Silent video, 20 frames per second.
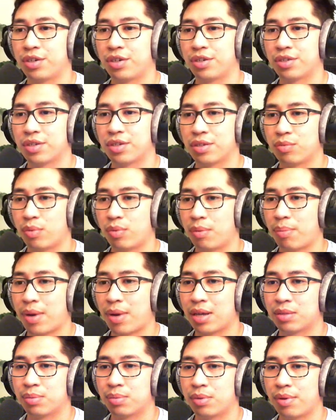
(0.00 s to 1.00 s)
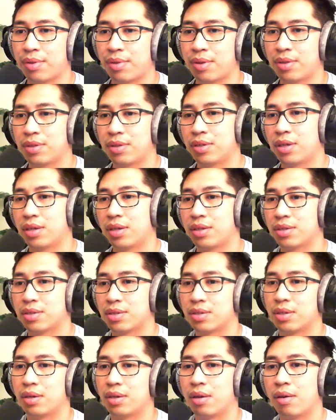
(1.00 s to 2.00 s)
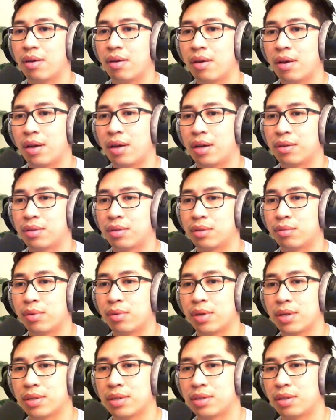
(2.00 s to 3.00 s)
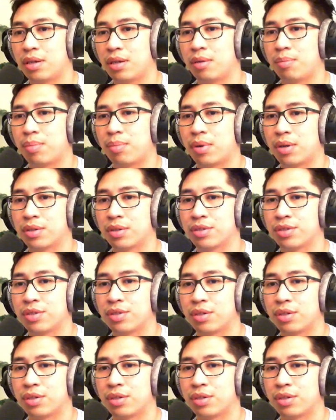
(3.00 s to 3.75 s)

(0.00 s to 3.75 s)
it says when Passport authenticates a request, it parses the